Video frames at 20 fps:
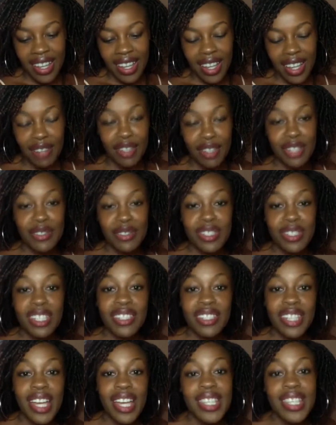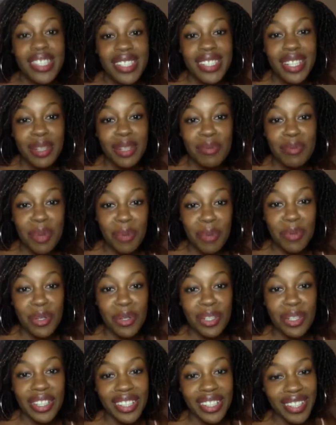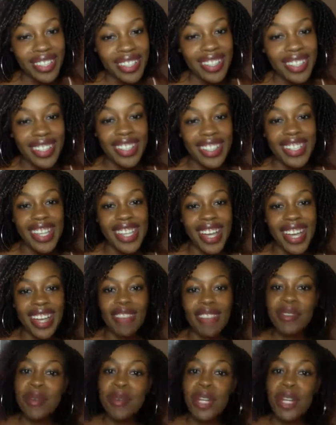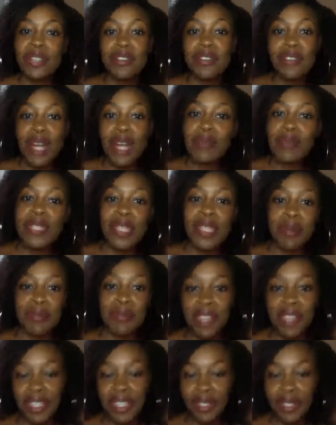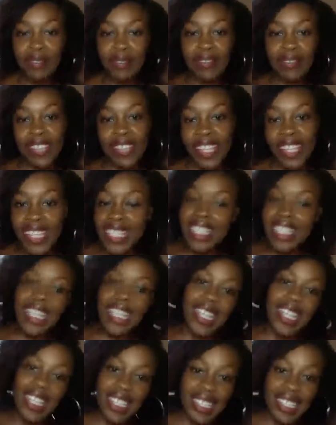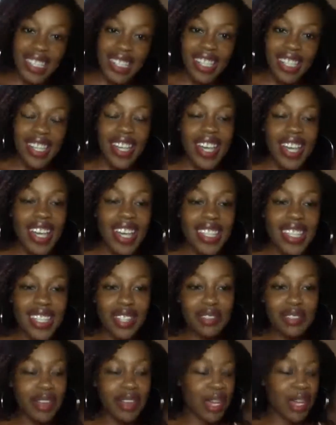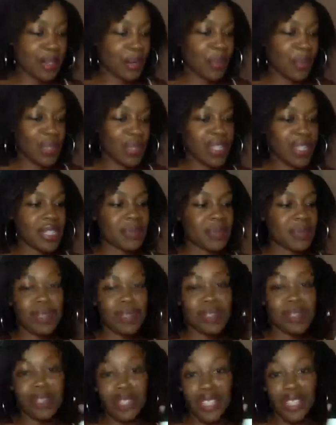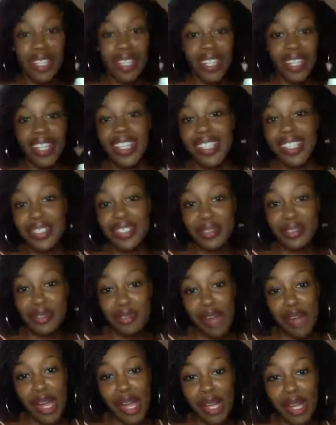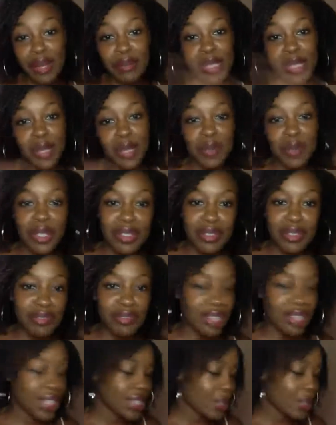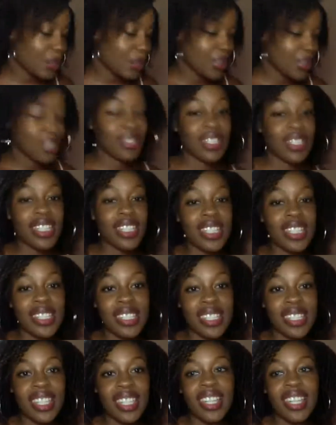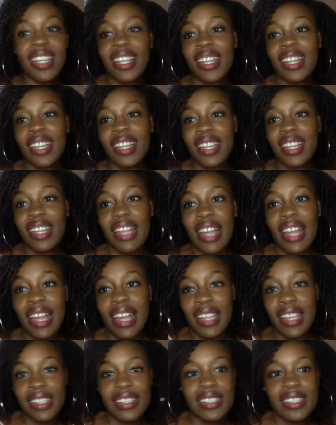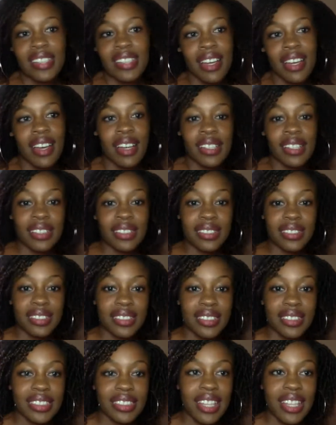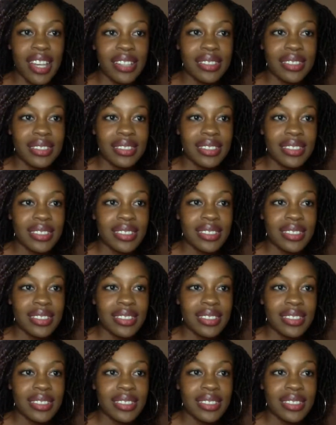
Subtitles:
Rachel says she has tea and popcorn. Yeah, everyone grab something. You have like a second as I try and open this bottle to grab something to drink, something to eat. And yeah,